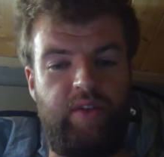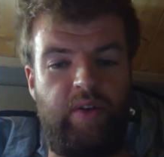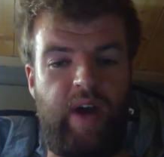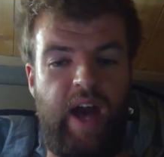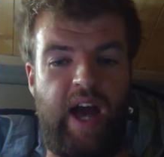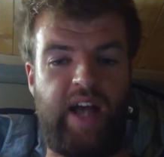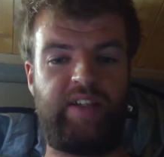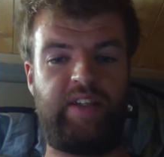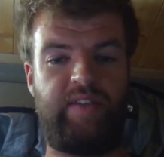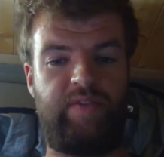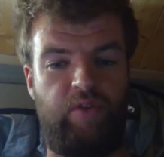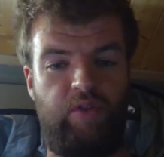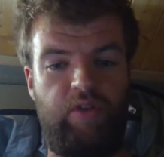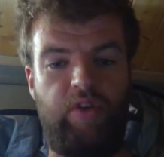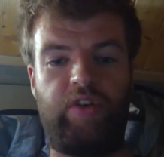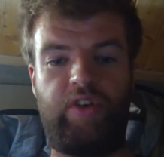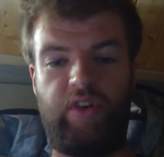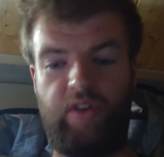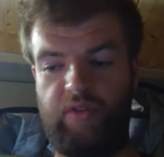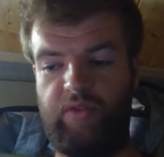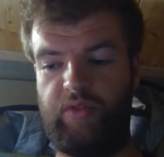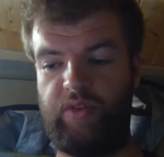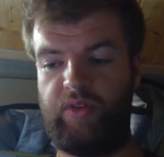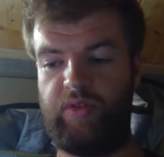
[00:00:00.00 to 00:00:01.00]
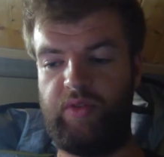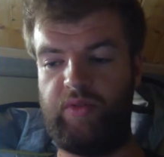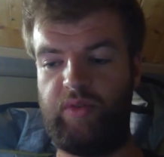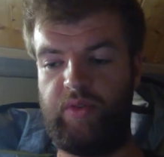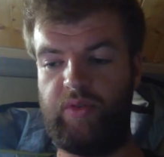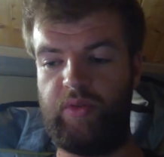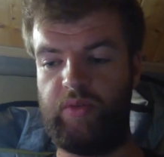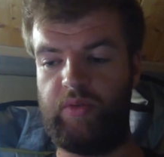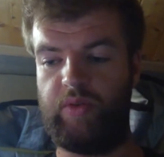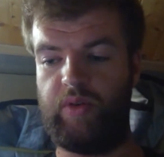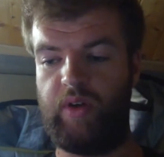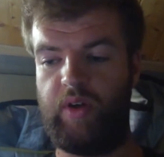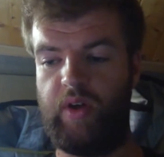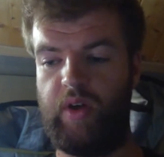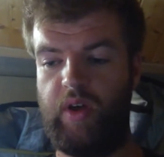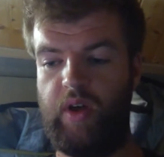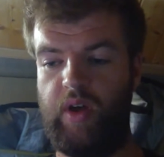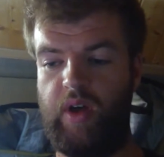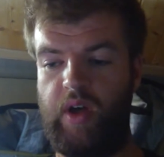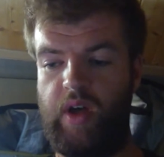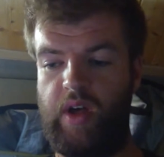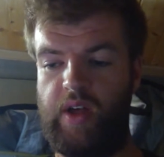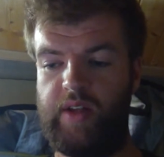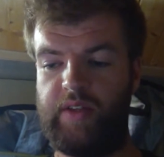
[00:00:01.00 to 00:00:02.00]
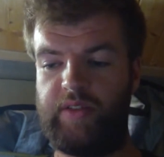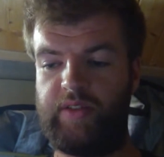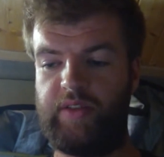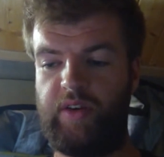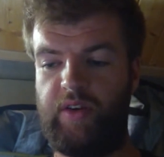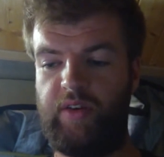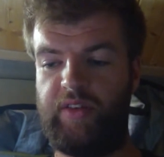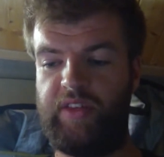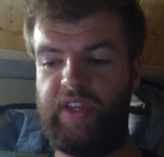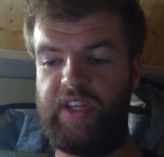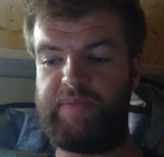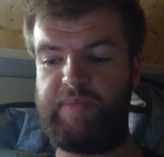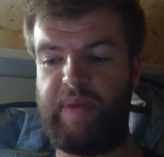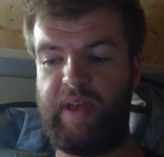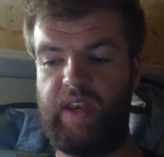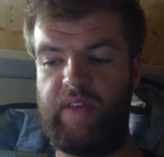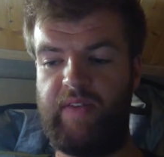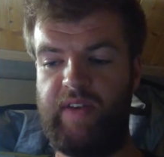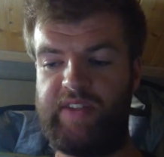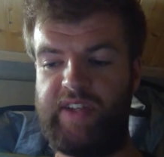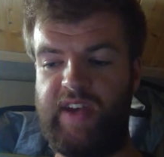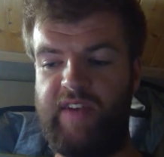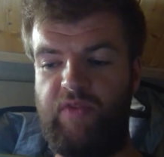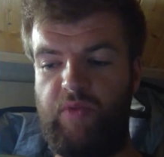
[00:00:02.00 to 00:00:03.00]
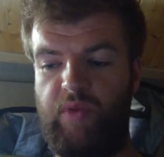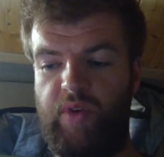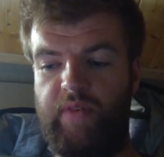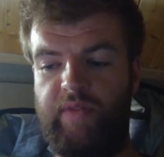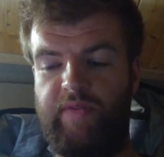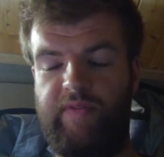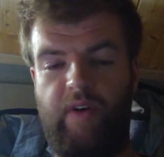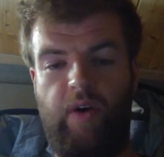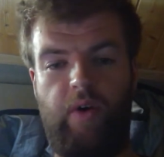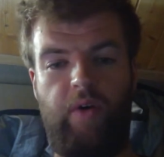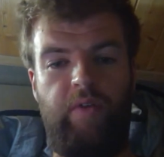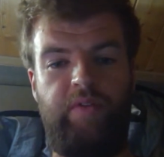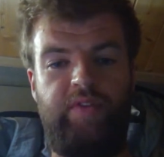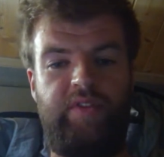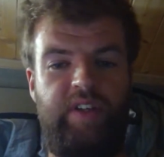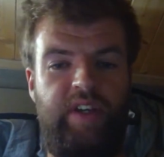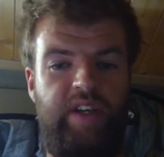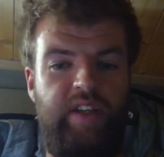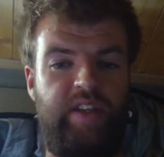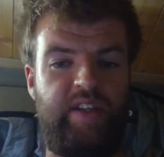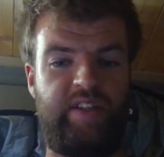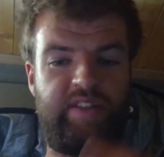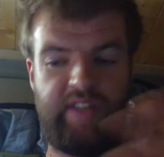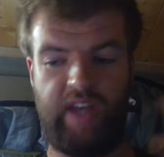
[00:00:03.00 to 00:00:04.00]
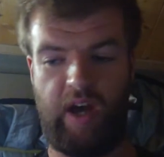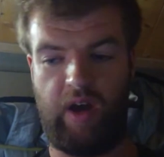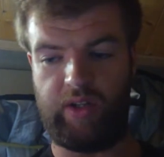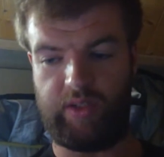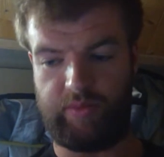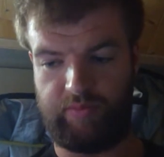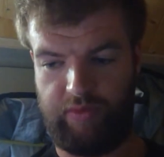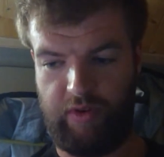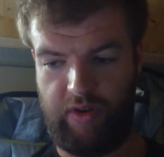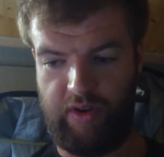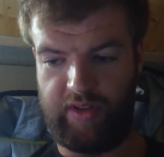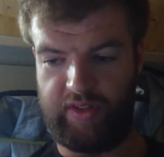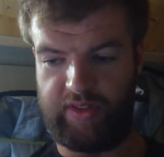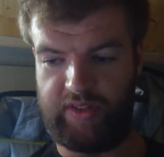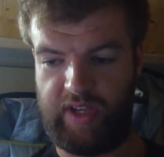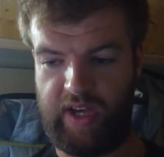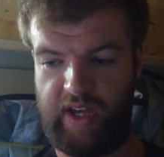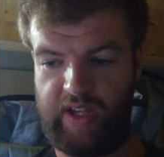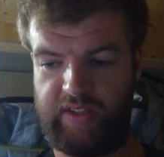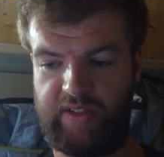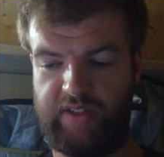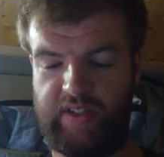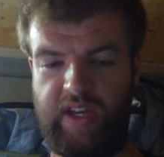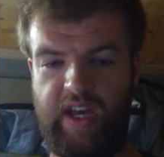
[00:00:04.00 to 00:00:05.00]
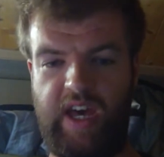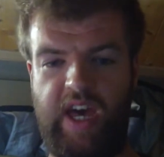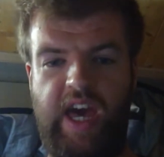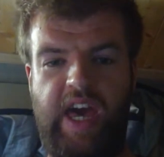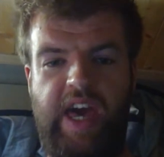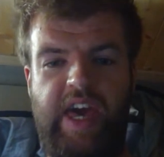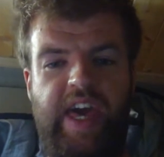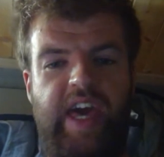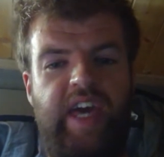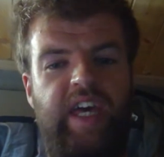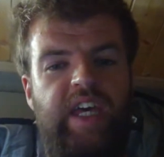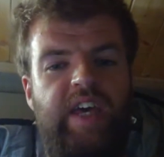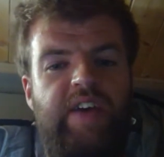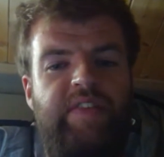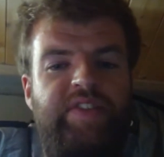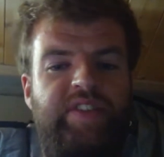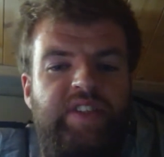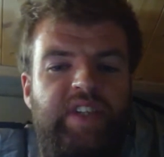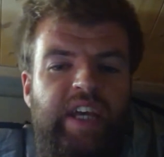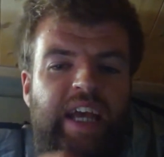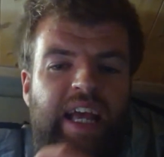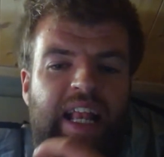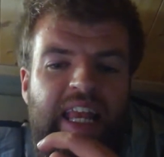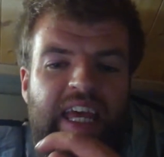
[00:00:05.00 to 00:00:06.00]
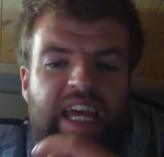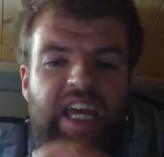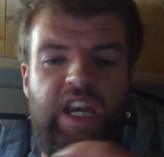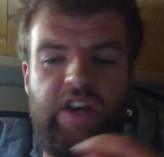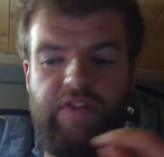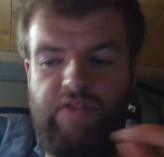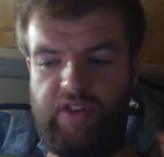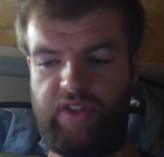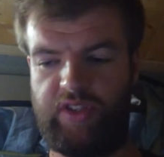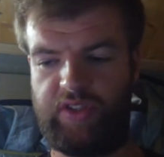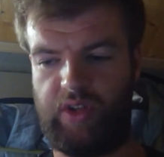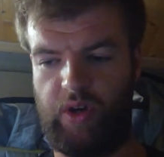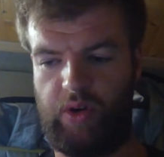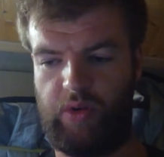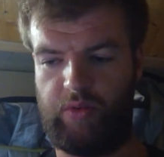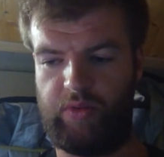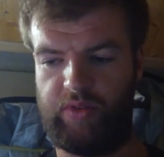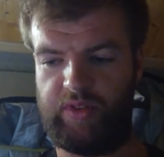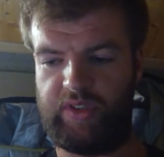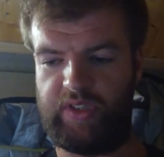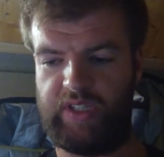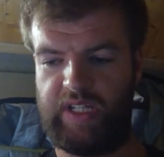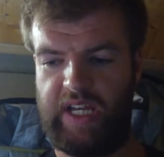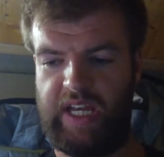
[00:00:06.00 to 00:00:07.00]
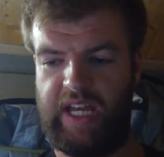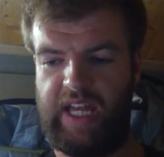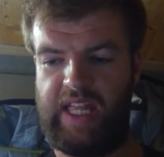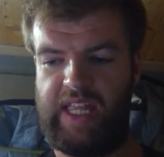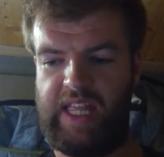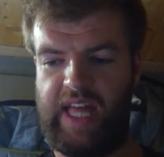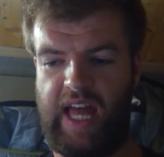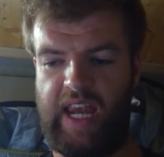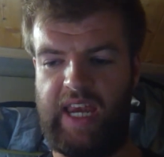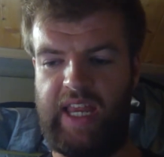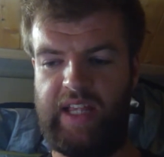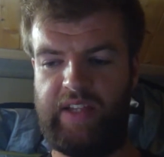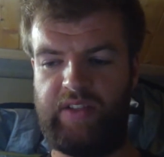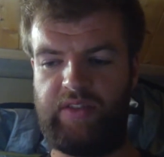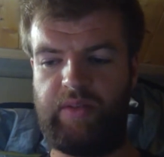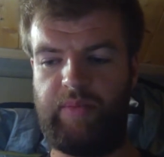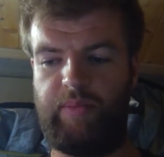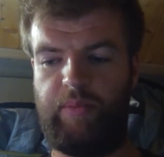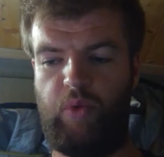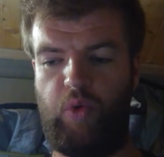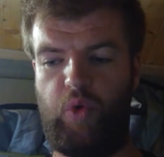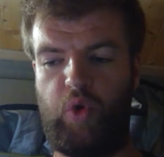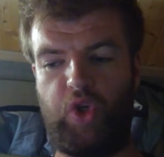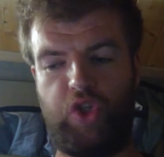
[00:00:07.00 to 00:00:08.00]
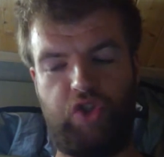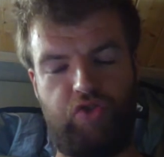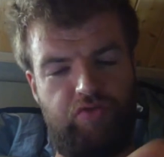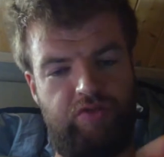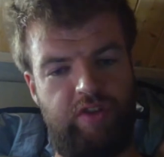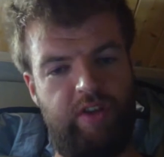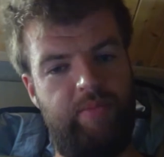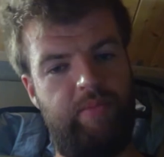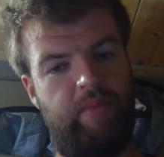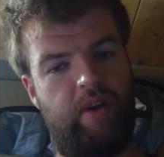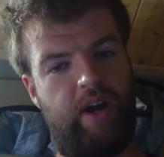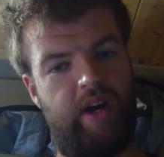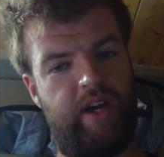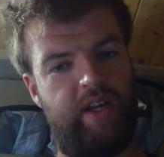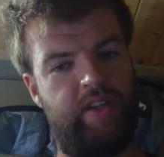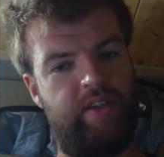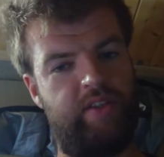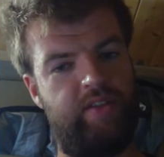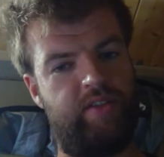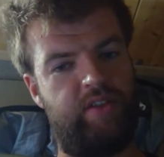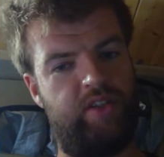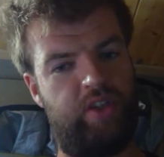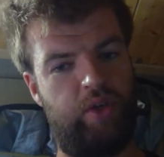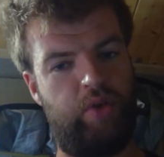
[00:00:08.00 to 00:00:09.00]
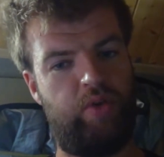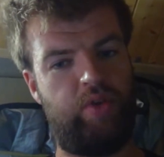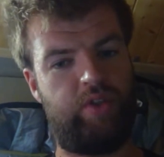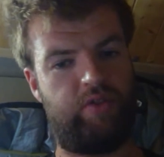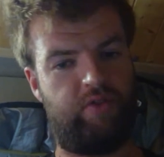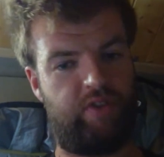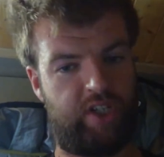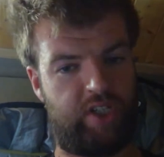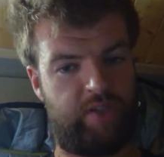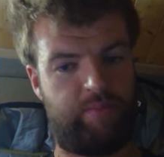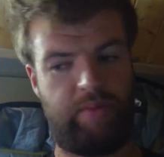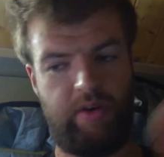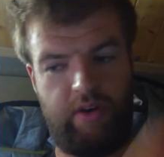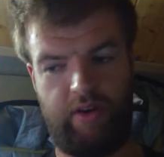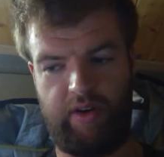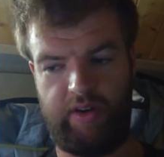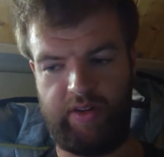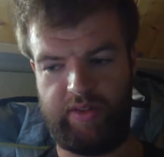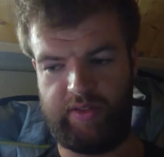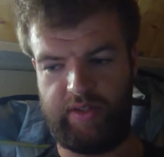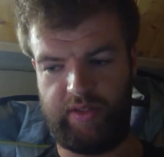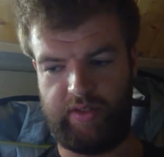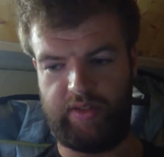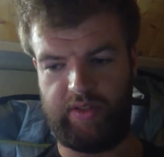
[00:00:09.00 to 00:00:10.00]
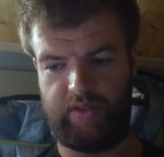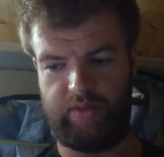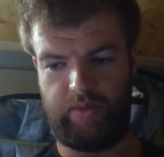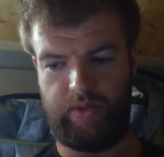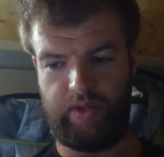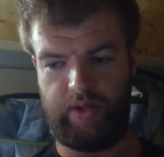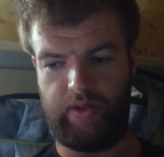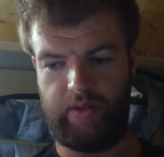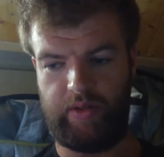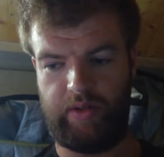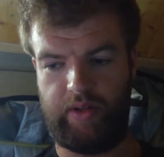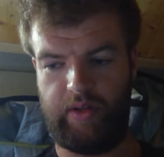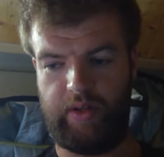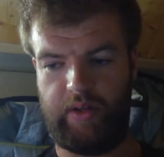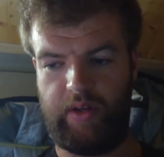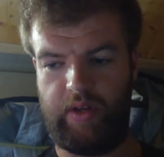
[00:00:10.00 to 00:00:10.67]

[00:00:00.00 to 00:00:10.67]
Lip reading: as if you're looking on Google. So this benefits everyone involved in the sales process. It gives cleaner results and leads to more streamlined user experiences as well,